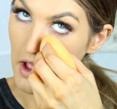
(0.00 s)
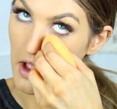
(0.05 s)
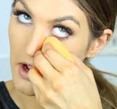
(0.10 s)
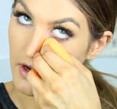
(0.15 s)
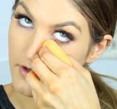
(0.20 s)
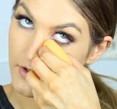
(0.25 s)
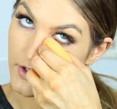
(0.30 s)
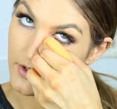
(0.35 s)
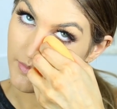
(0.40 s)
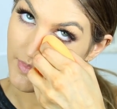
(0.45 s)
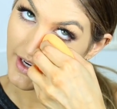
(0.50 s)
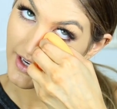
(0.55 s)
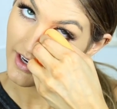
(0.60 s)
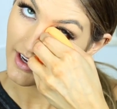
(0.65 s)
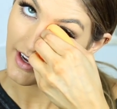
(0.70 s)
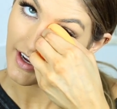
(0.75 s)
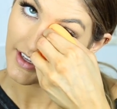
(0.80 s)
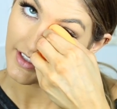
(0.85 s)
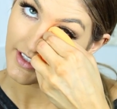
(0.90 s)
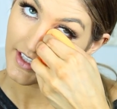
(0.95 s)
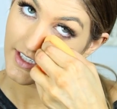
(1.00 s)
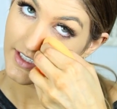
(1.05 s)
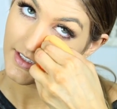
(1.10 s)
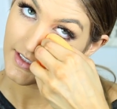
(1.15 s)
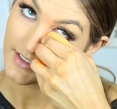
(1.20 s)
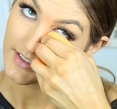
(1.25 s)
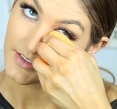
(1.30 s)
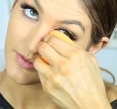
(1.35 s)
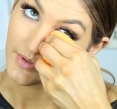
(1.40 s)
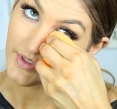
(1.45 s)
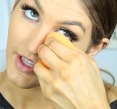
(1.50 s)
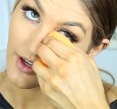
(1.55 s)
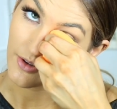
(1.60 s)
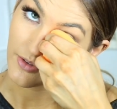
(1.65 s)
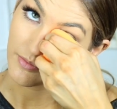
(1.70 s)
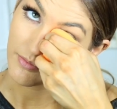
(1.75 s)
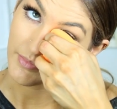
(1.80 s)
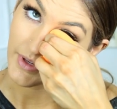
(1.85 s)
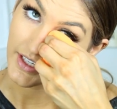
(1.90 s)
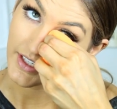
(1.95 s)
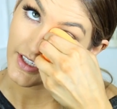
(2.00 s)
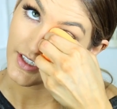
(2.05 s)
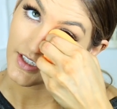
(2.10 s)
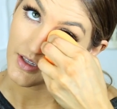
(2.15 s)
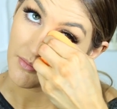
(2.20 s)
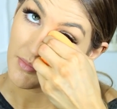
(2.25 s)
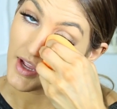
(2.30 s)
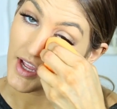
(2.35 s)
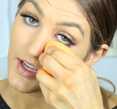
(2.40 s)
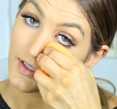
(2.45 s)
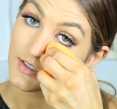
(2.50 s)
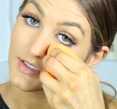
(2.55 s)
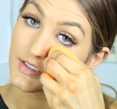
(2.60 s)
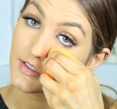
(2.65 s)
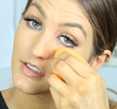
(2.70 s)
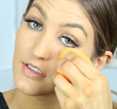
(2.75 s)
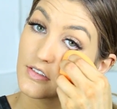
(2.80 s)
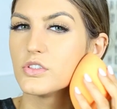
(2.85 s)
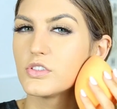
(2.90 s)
under my eye like this without making a mess.